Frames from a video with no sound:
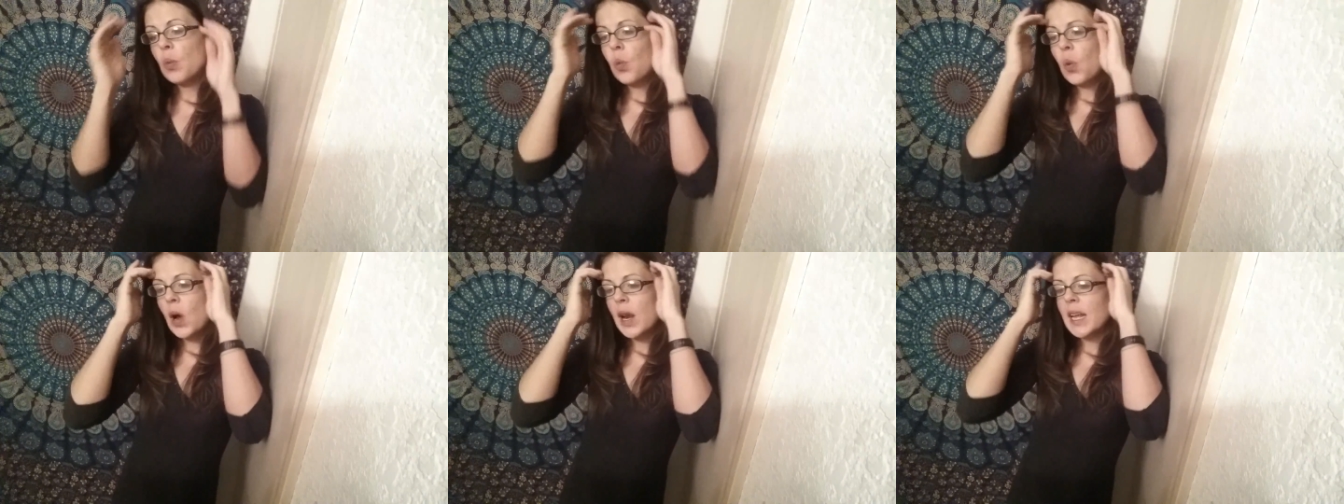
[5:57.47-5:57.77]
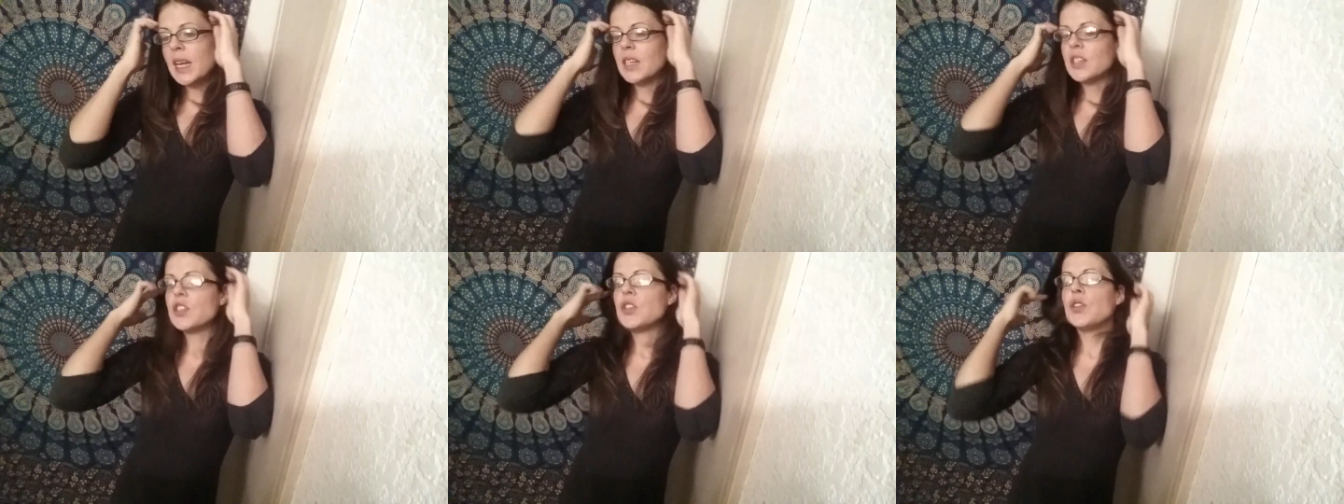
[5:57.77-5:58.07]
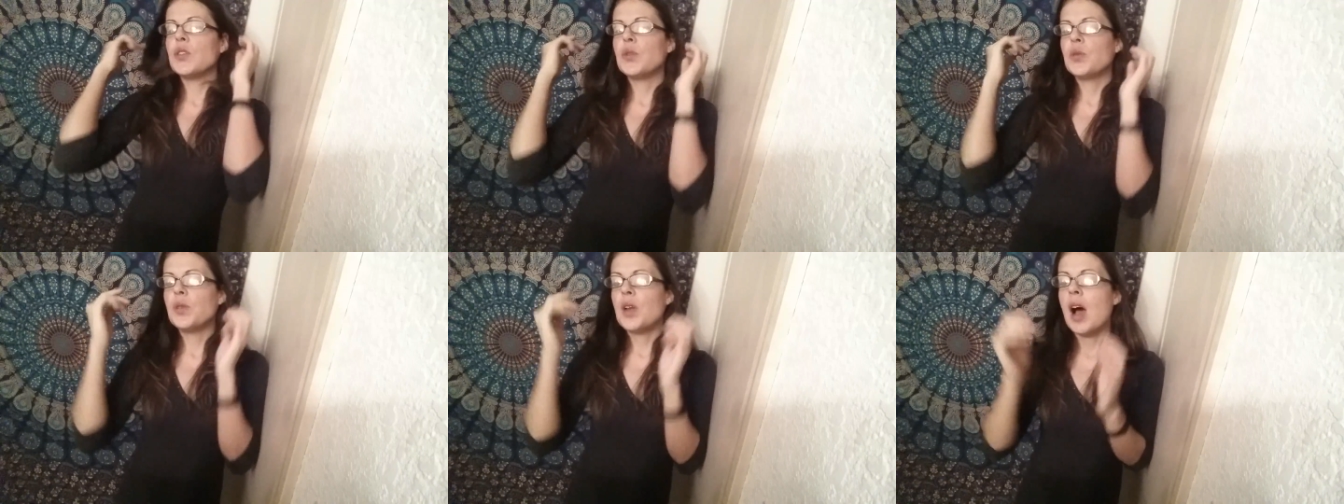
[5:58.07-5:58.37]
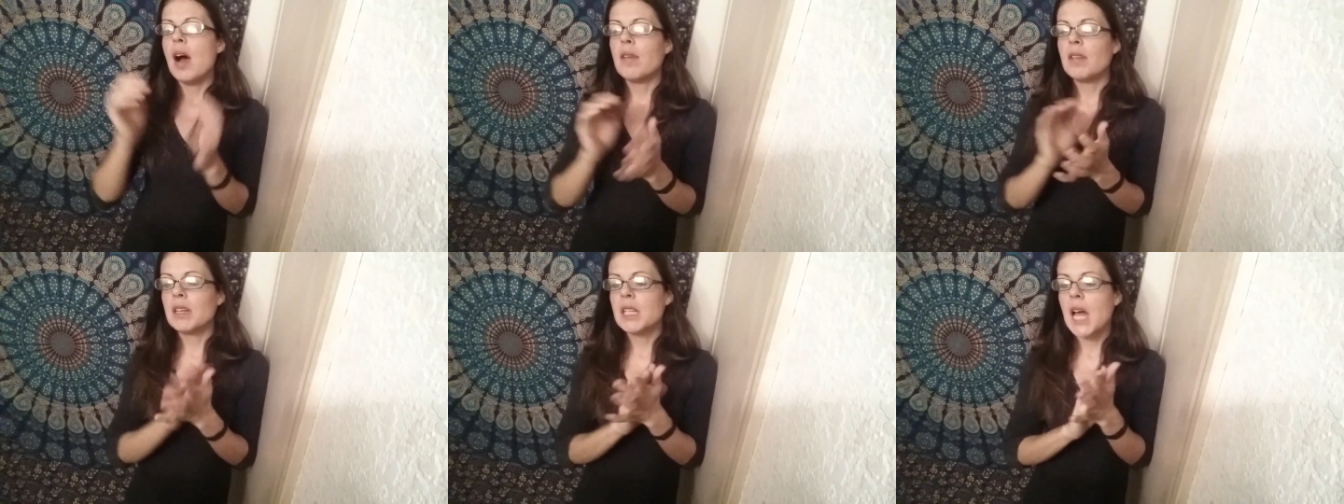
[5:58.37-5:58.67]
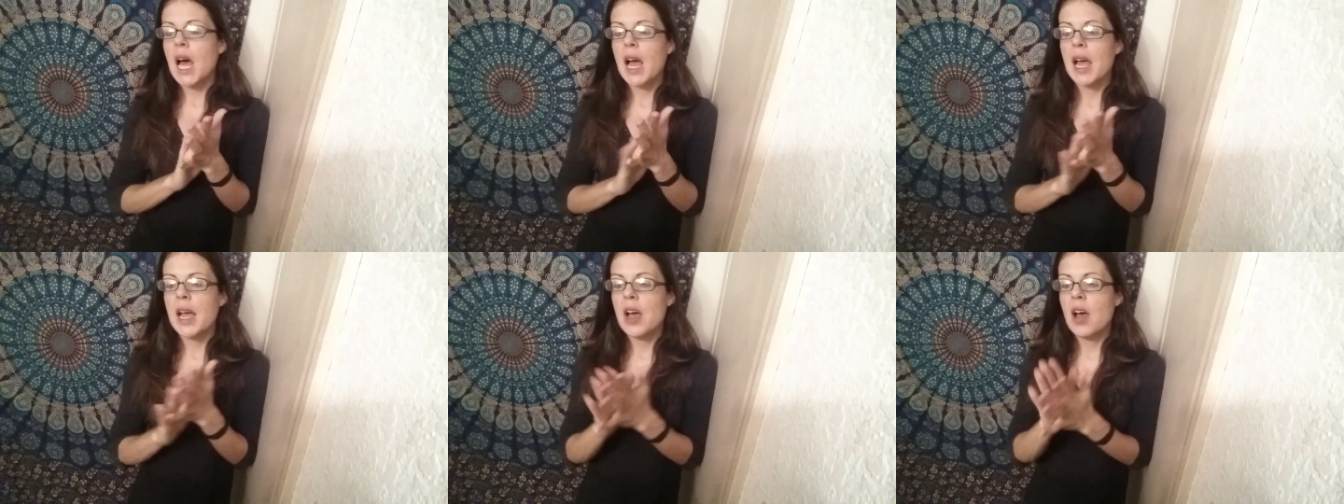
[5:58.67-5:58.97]
wanting to not
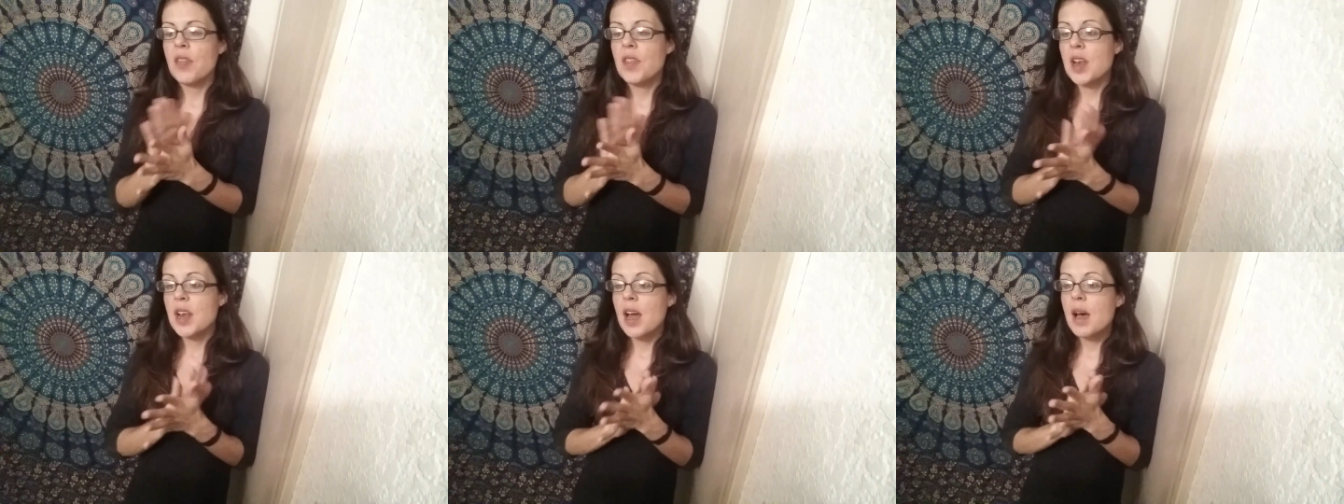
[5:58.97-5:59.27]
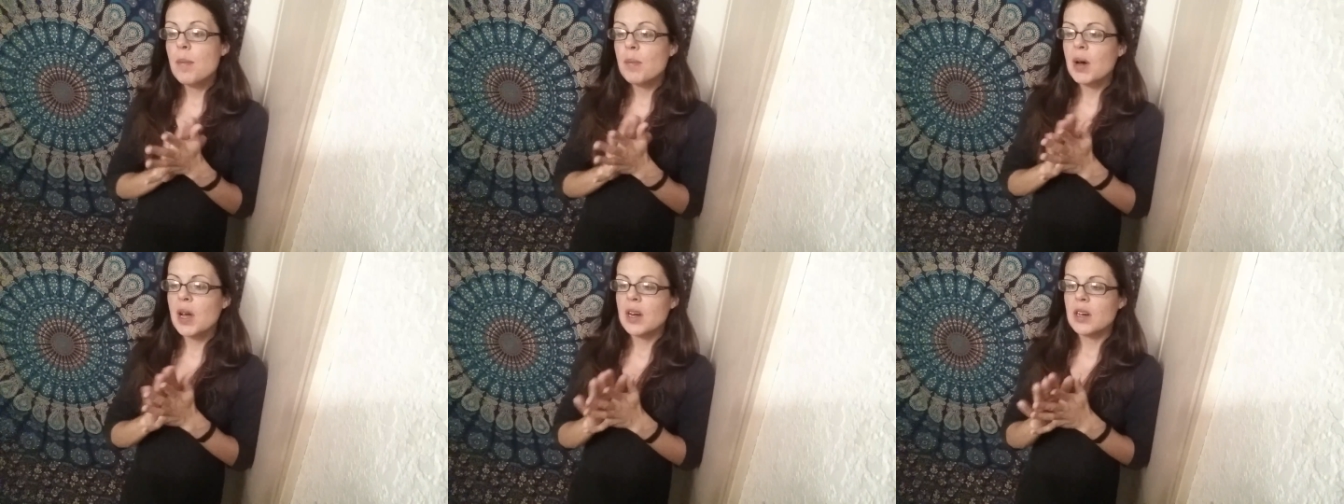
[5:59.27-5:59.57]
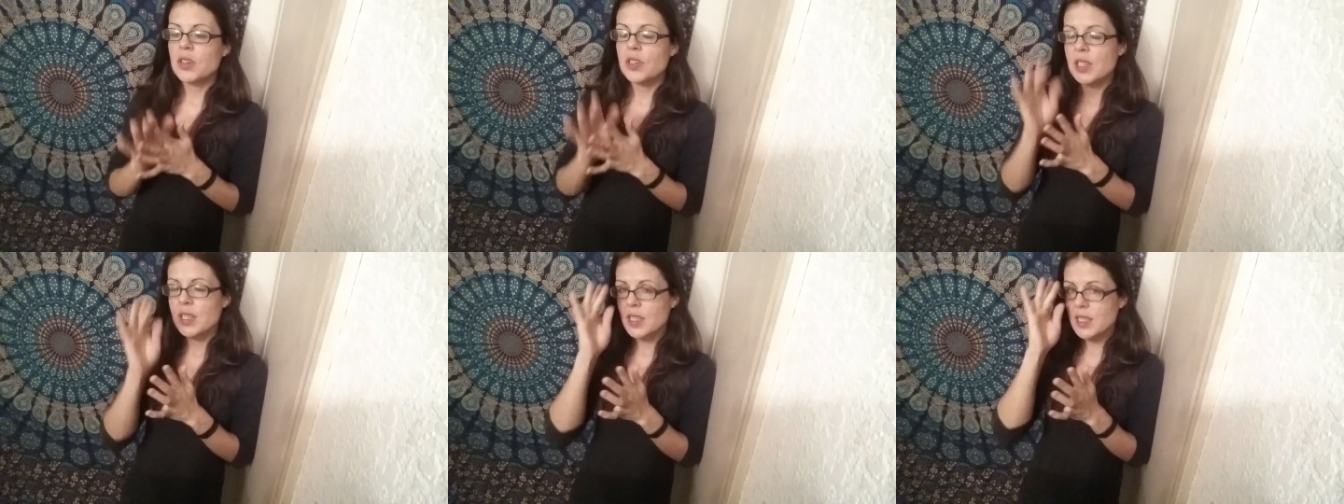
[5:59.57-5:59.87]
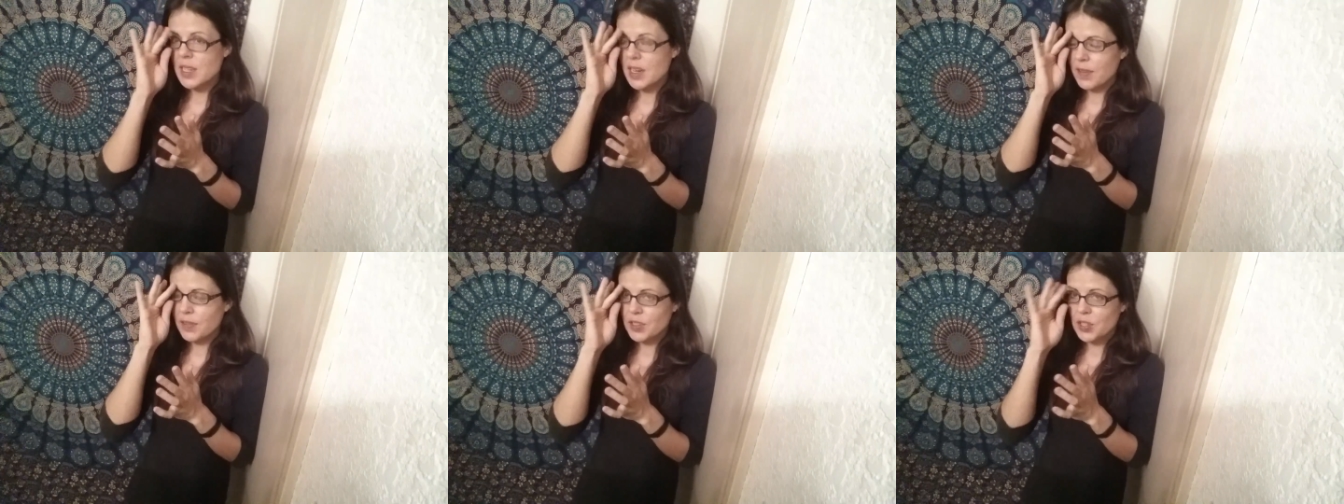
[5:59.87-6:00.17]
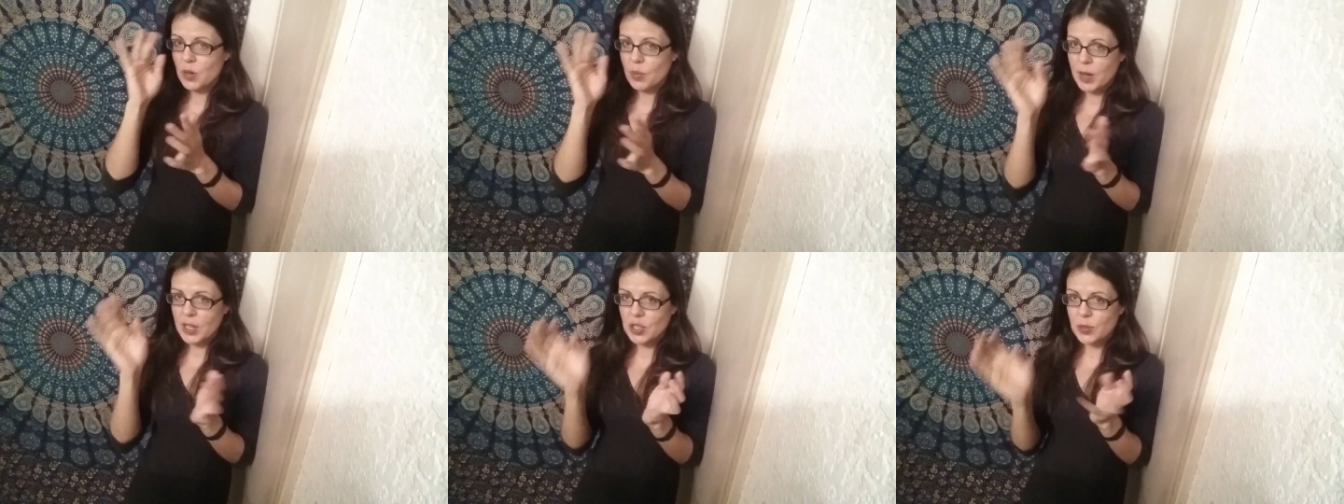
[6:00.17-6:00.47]
rely on the nut butters and stuff
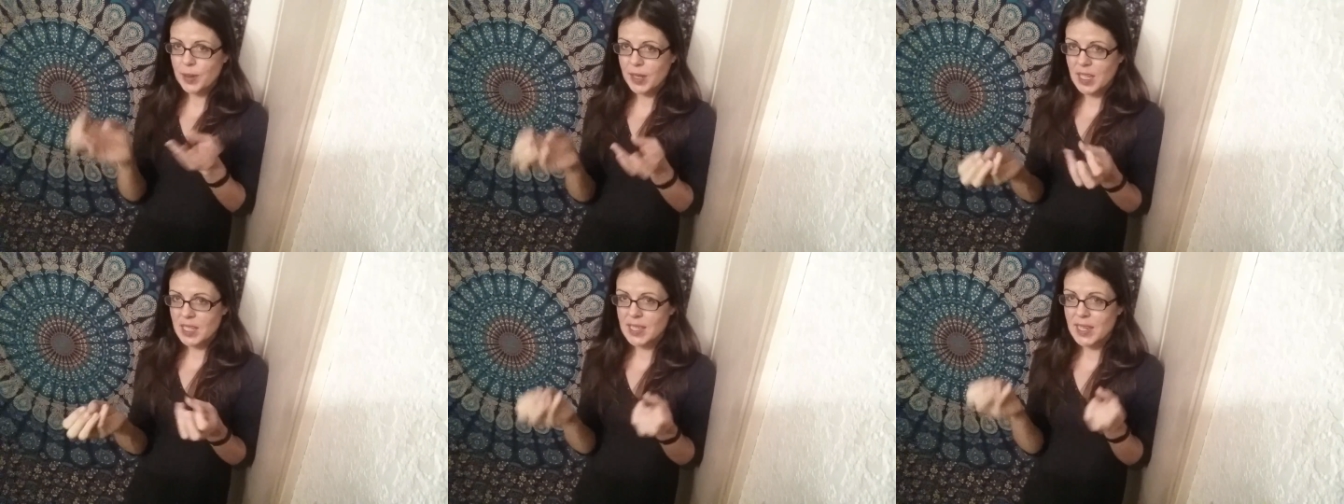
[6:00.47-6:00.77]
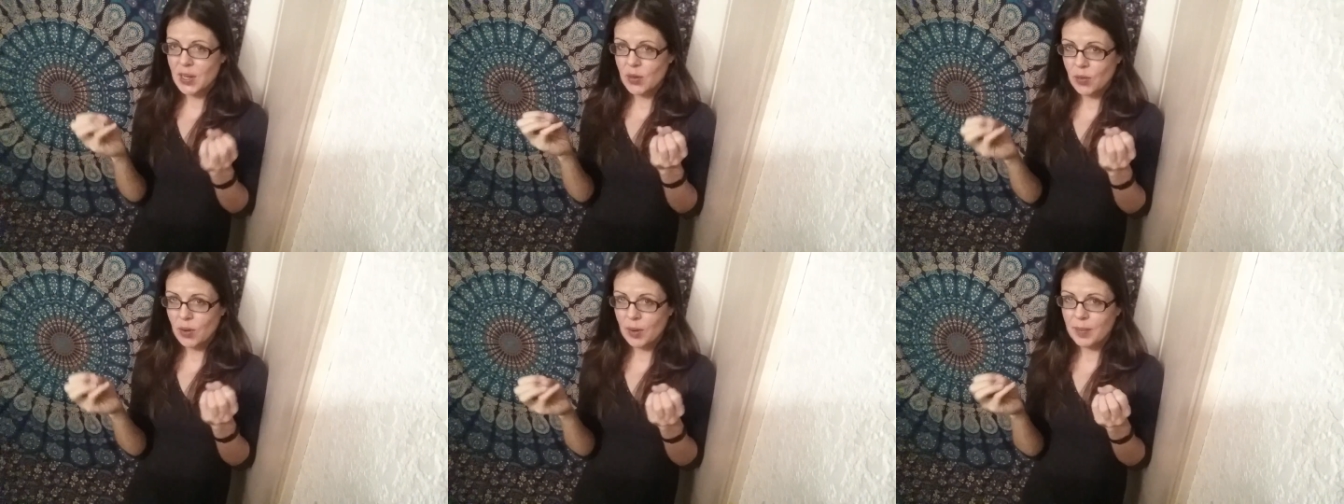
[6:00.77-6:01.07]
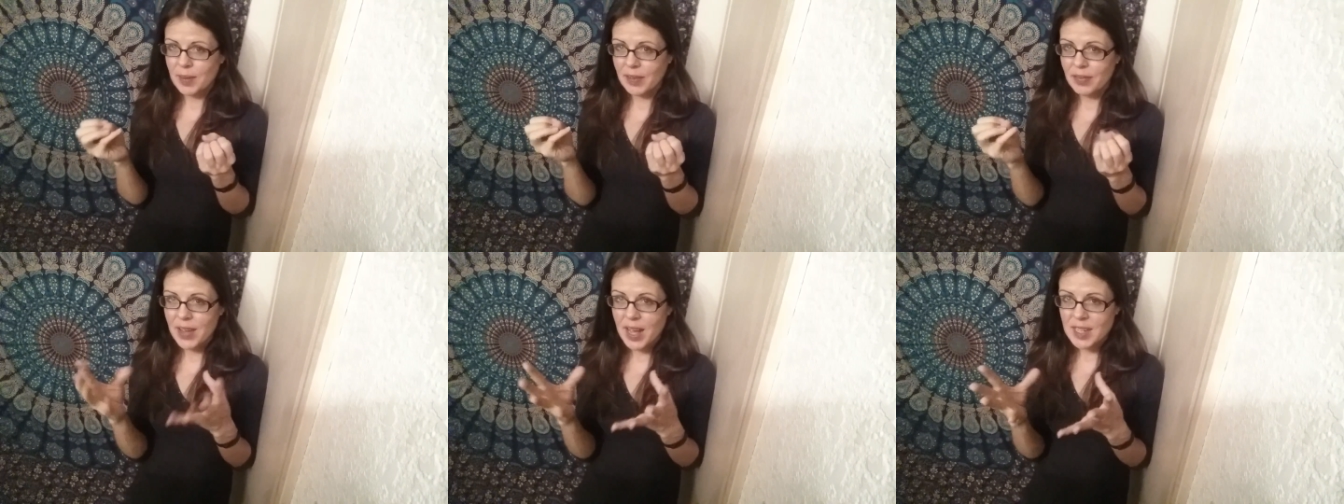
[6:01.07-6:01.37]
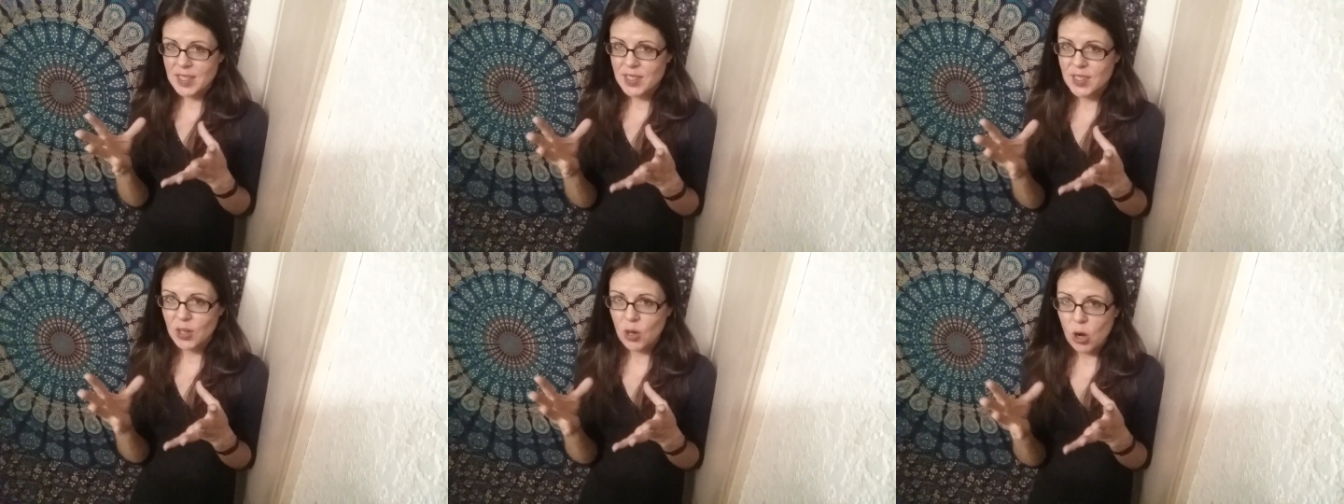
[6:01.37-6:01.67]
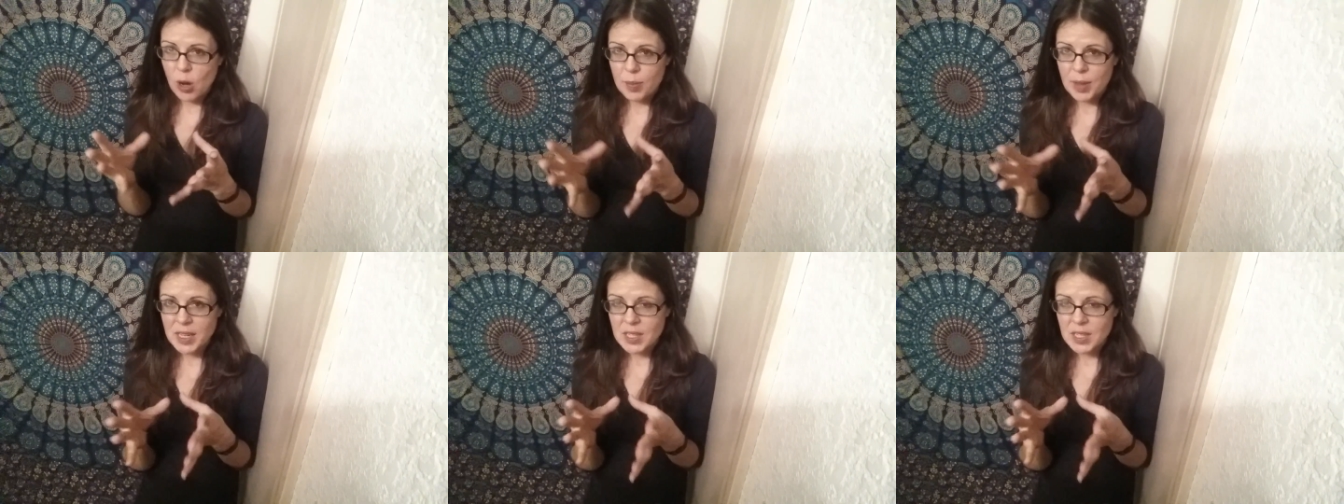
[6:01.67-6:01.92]
so much because I don't want my fats to go up.